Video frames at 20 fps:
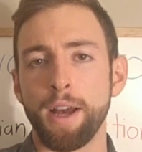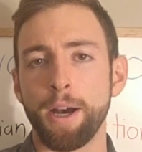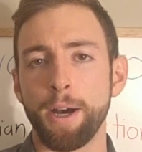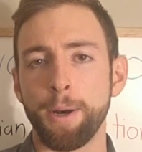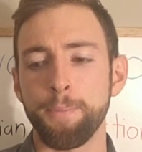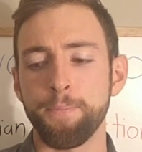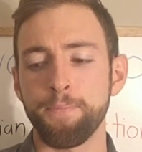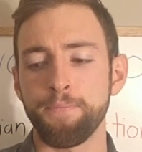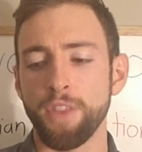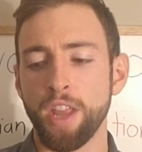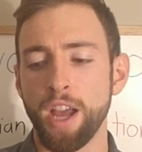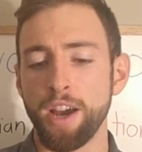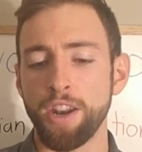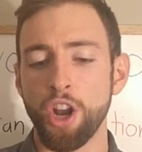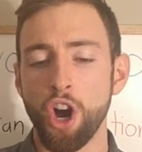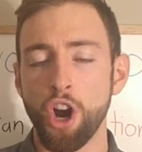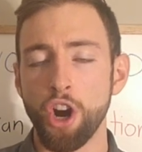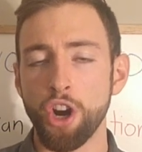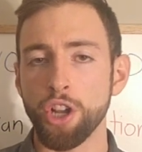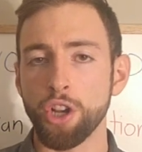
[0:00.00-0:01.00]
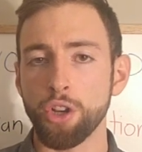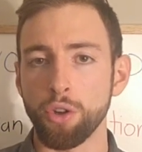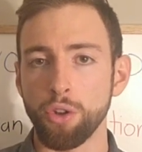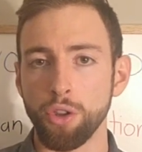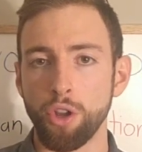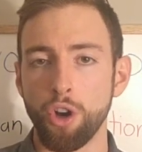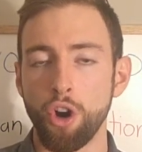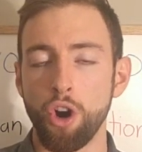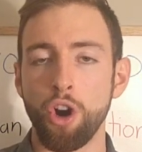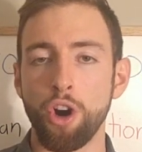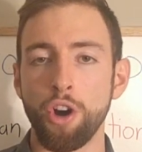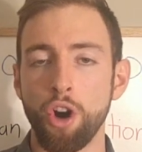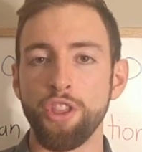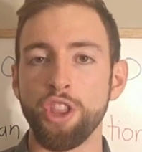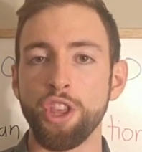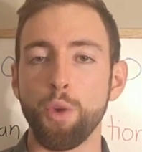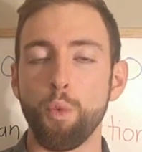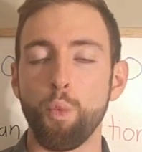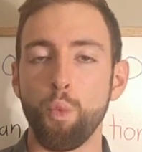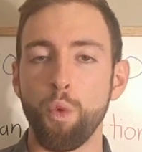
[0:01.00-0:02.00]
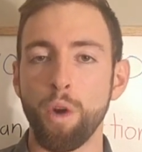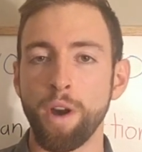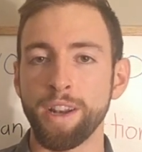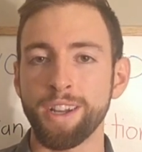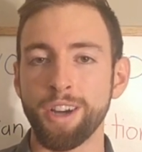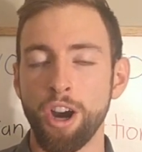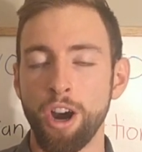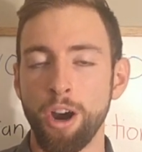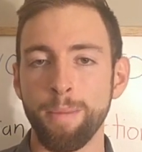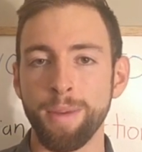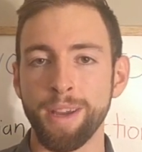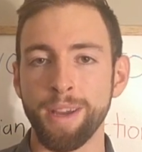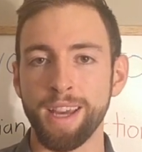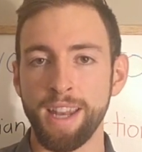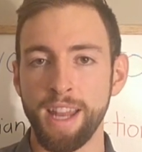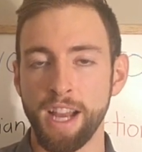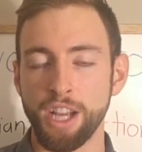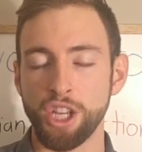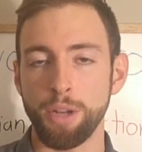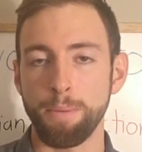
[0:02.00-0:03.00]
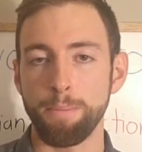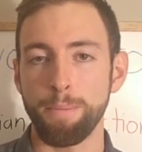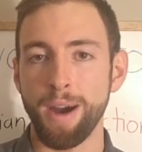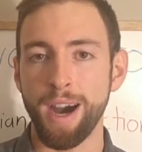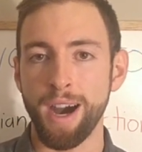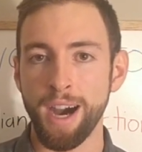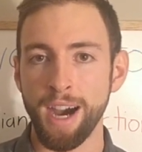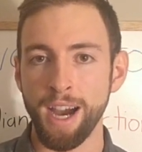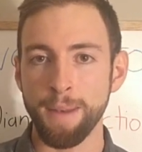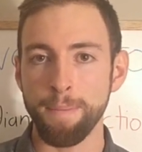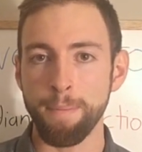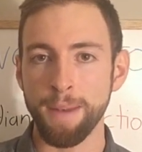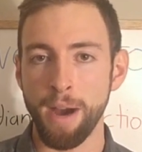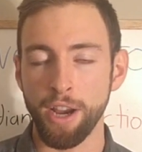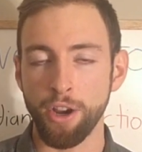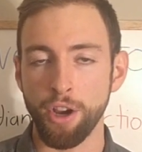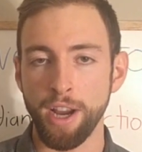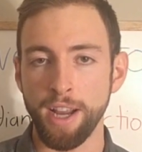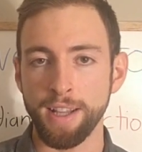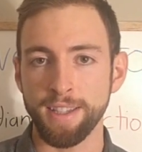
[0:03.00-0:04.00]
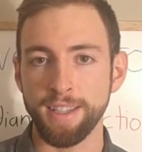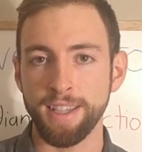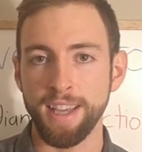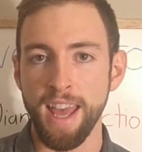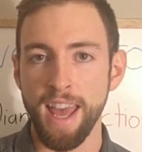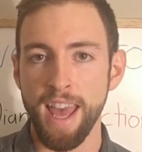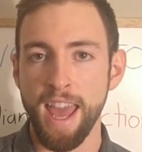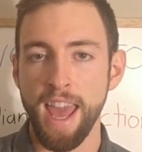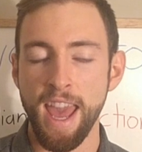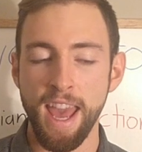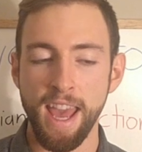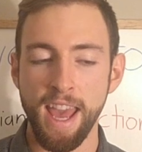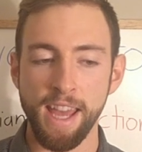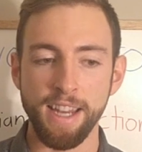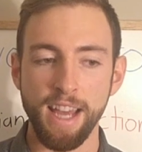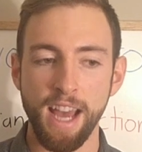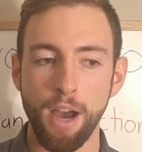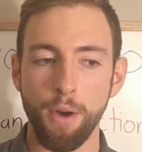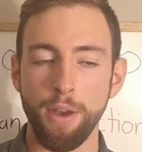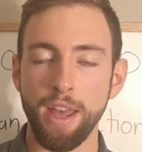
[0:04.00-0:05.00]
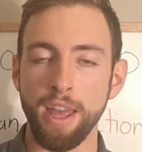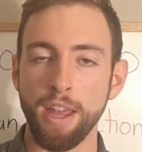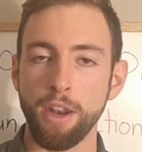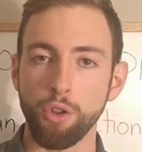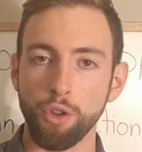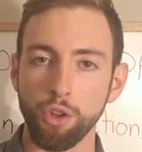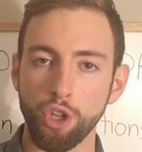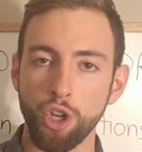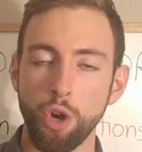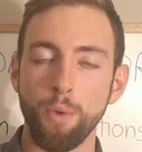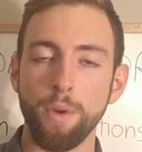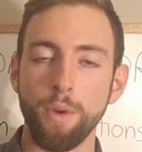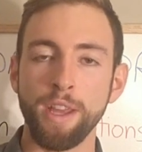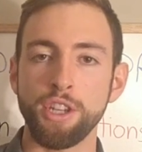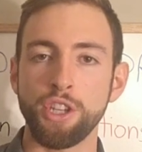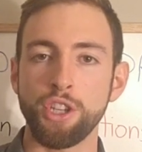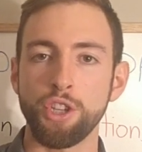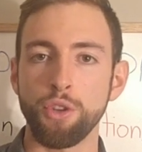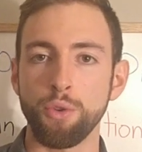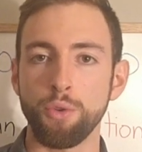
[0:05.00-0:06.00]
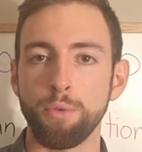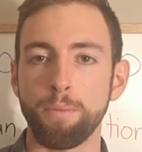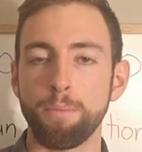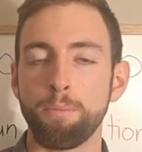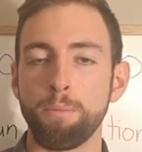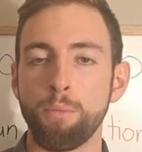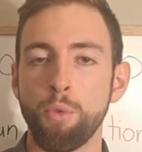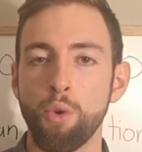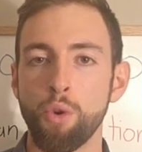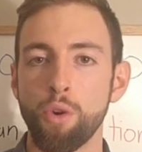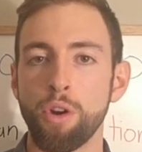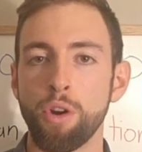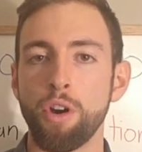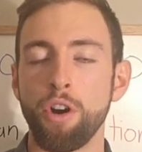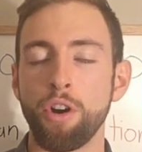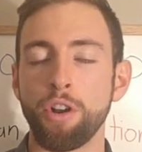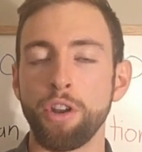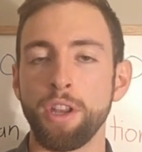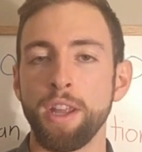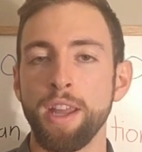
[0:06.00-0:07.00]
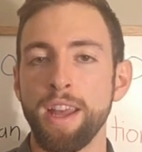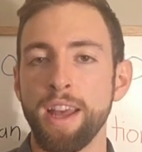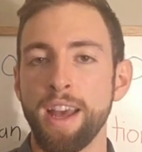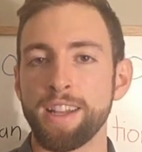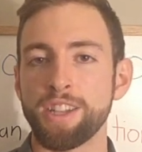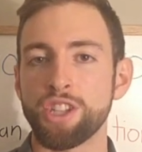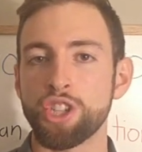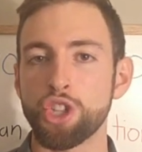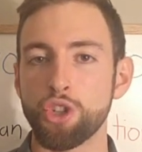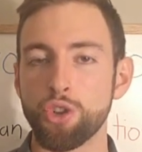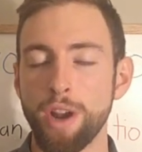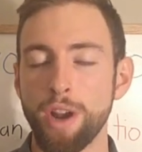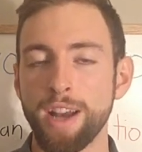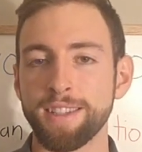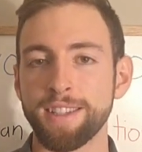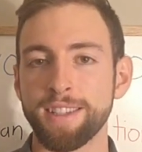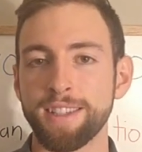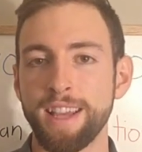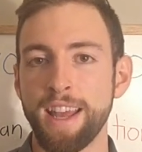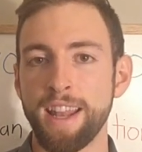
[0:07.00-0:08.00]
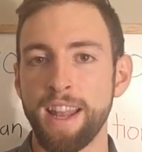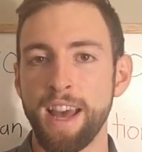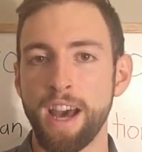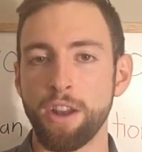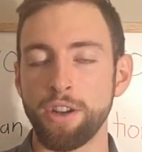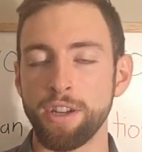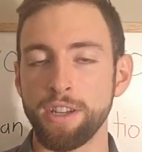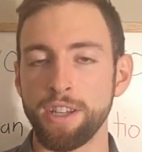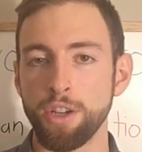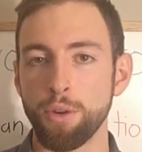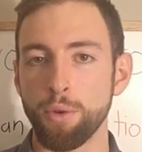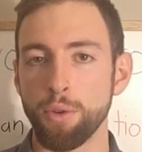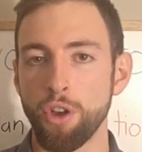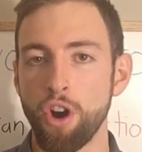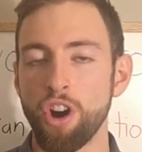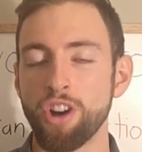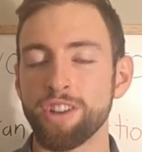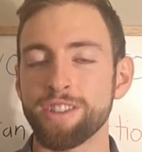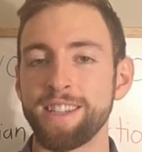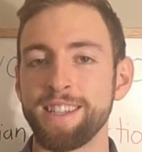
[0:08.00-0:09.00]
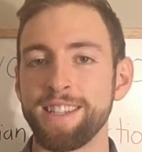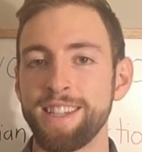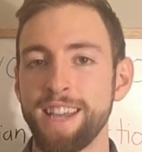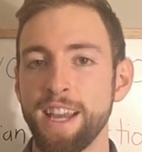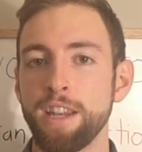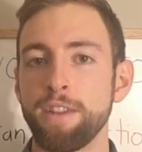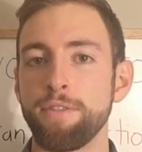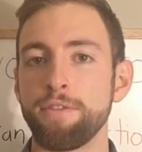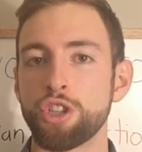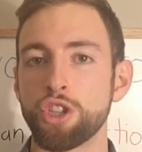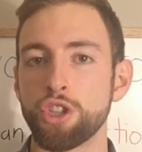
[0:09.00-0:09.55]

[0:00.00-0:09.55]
an article on the one common connection behind migraines and how it'll go into more on stress and how to deal with oxidative